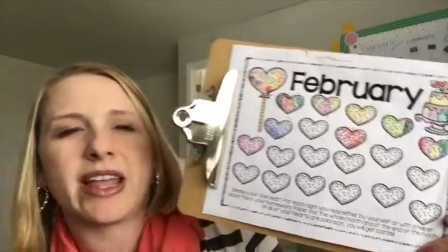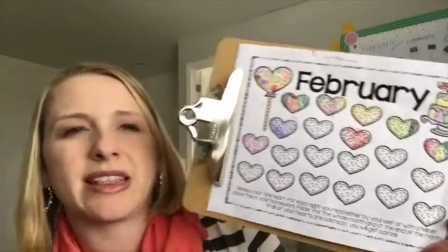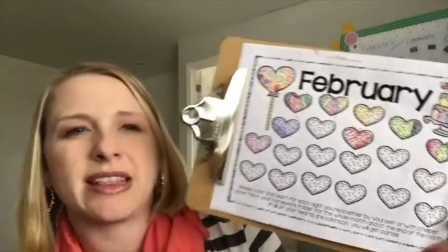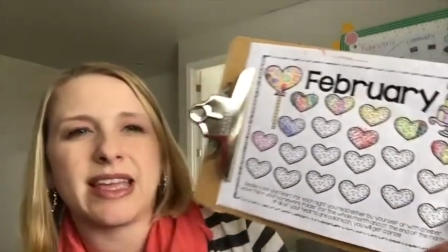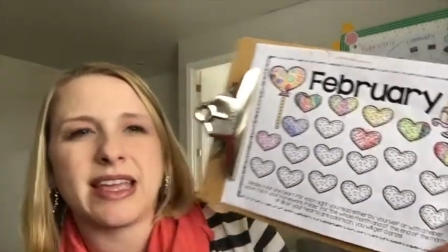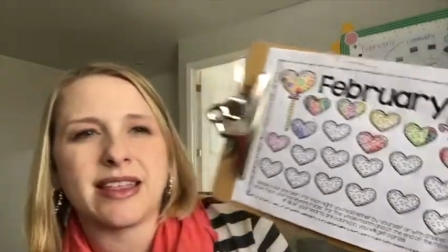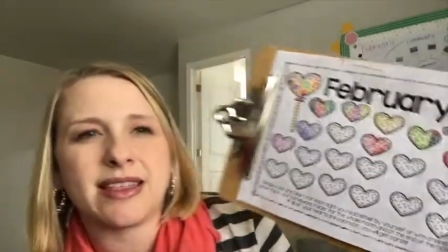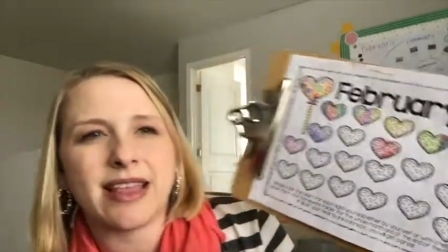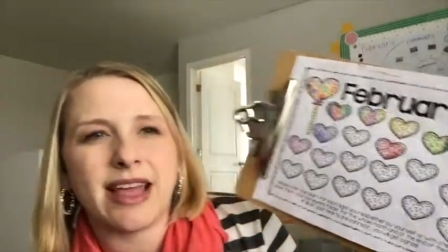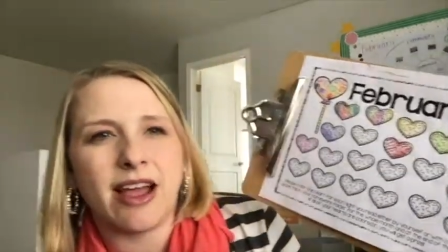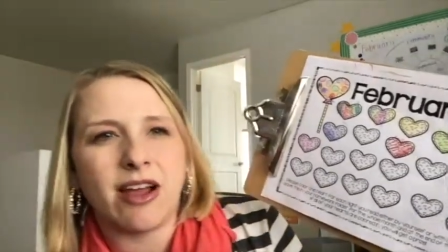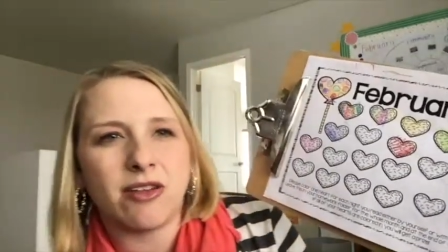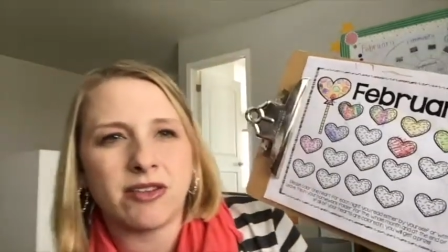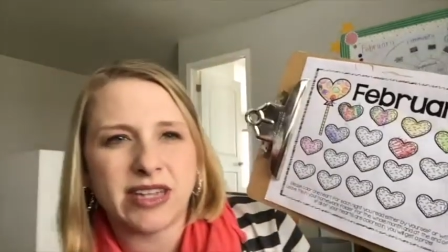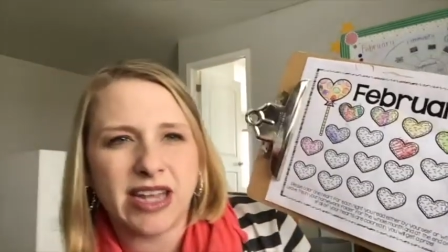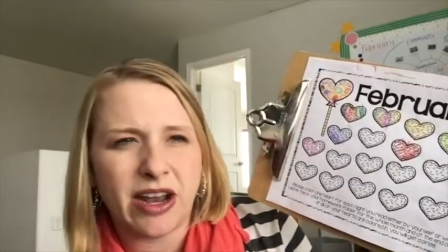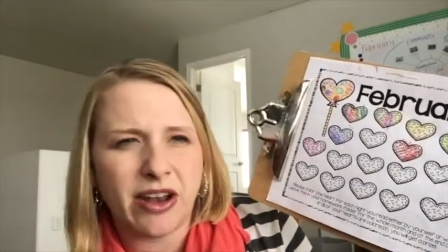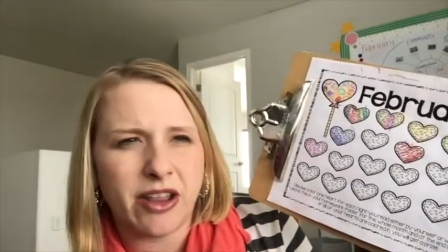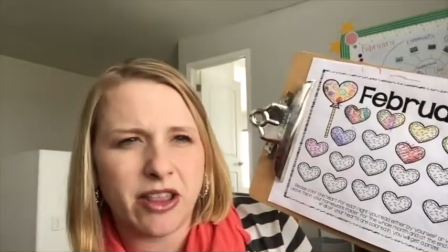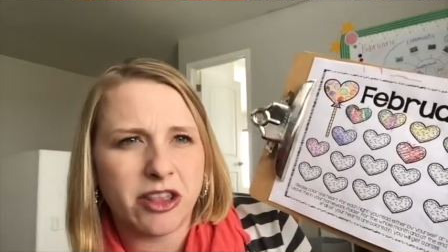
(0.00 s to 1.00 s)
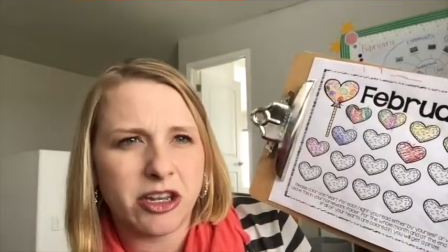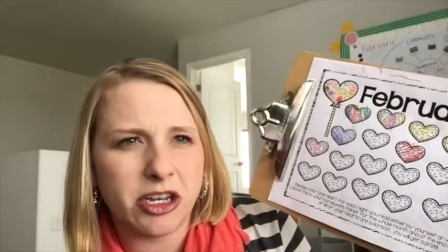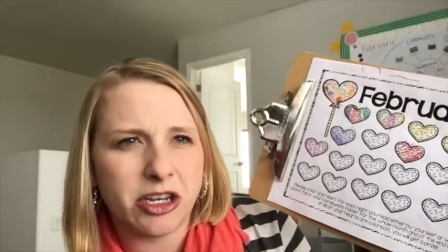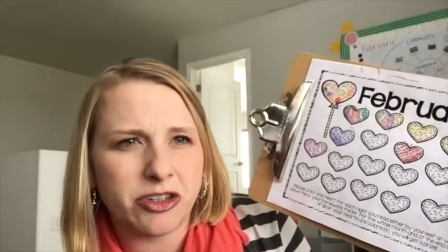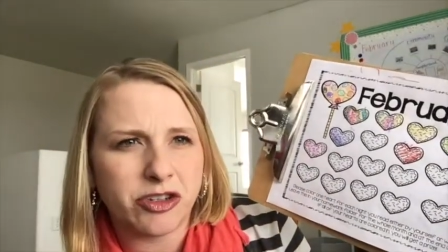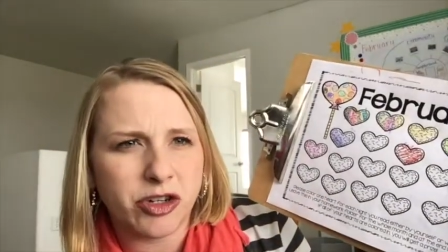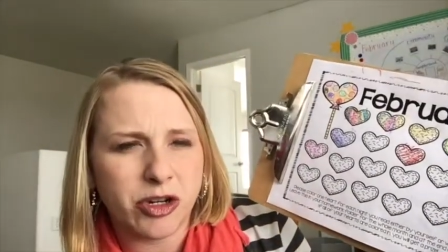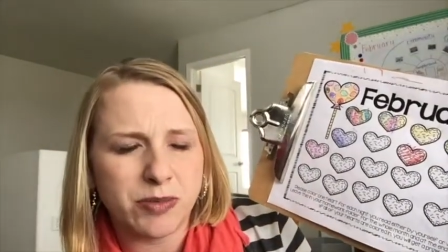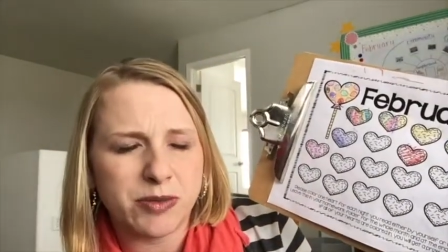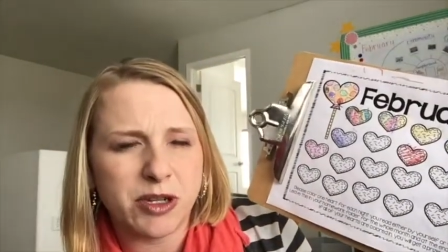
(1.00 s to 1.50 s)
and link that down in the
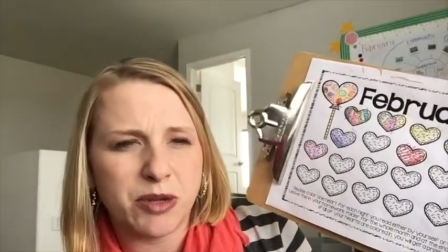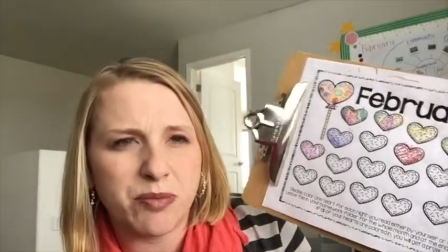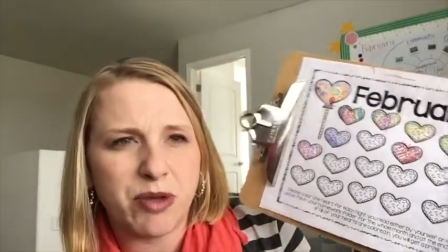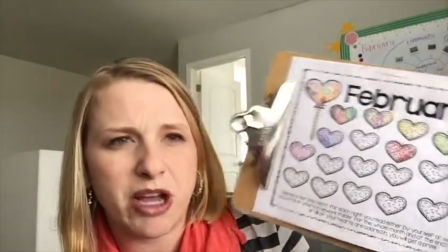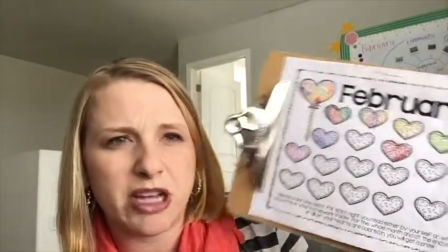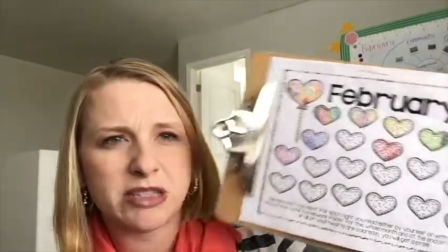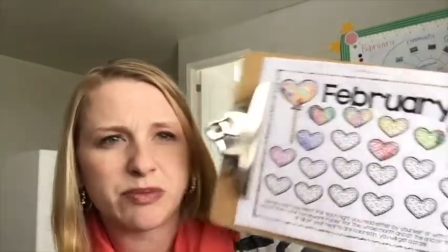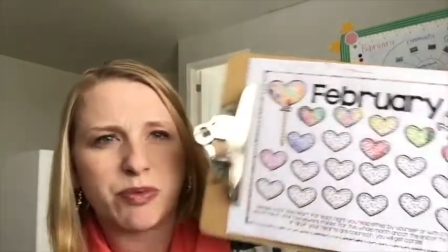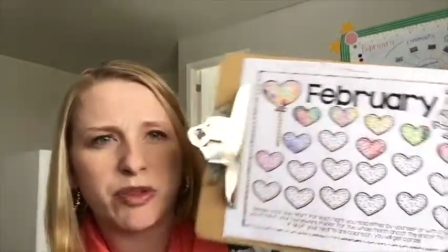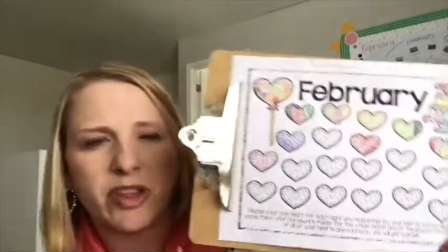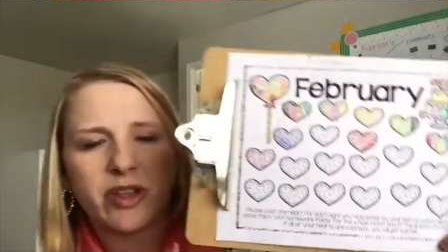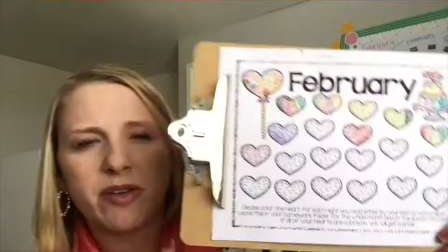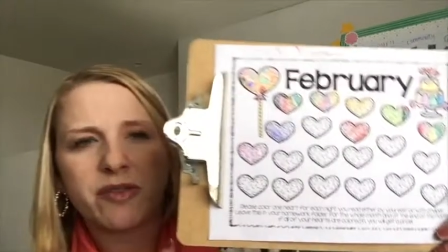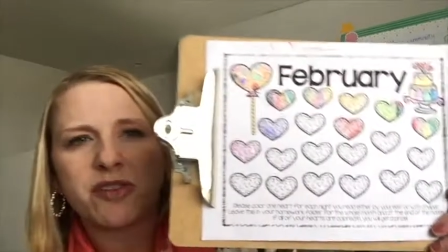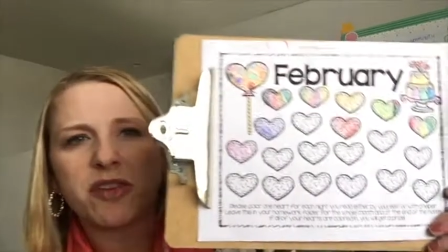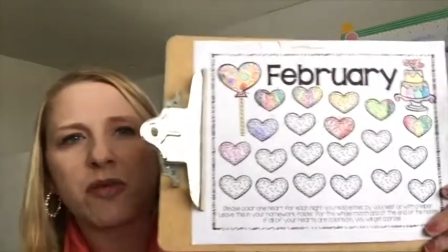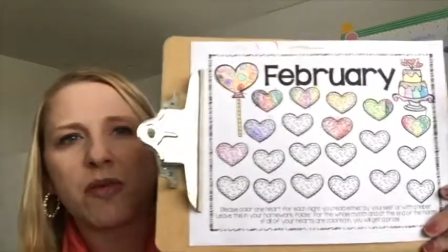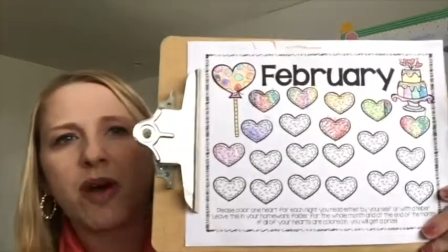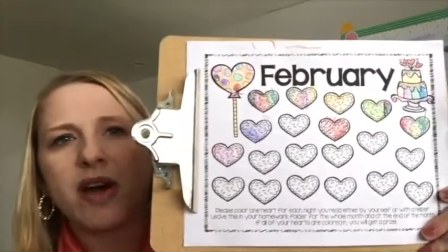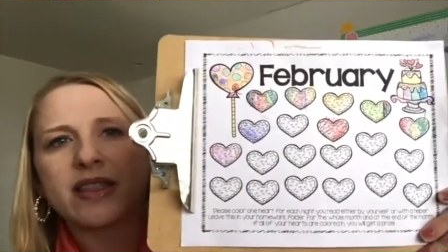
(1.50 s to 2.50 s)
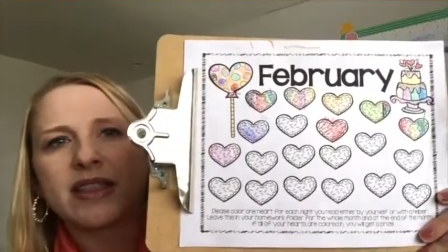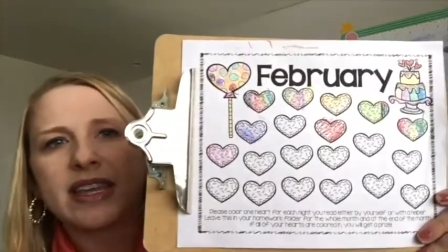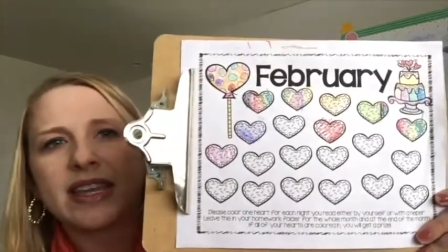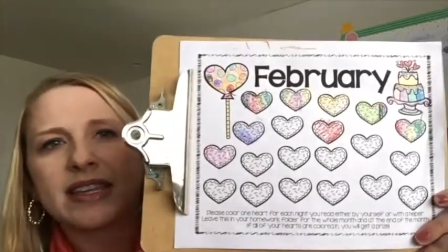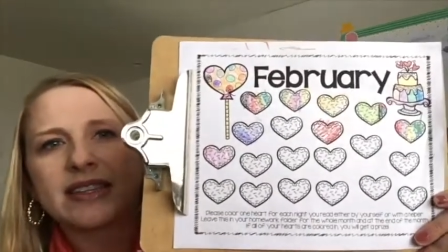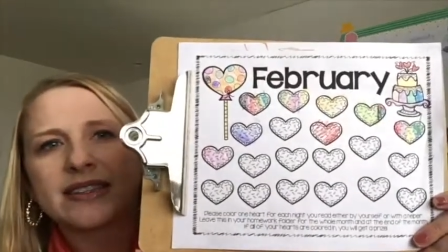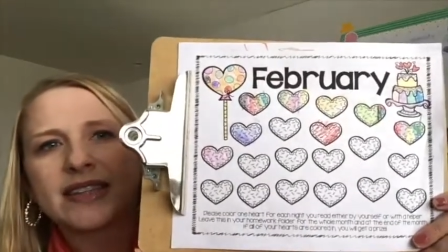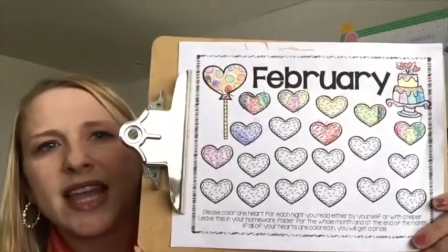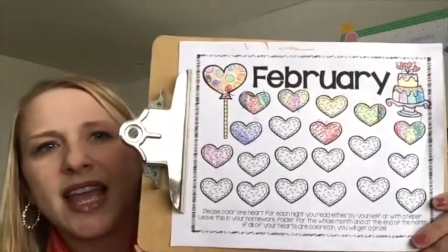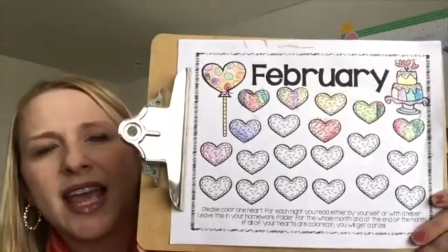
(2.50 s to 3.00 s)
description box below if you want
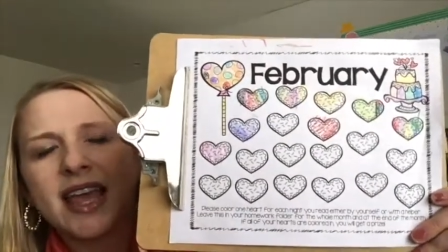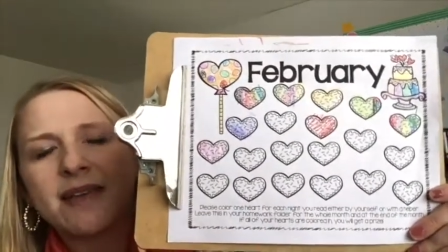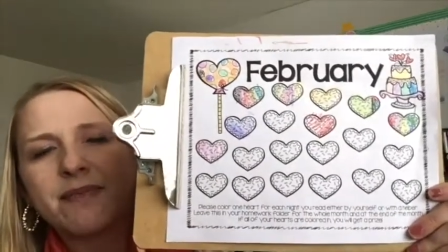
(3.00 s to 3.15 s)
these.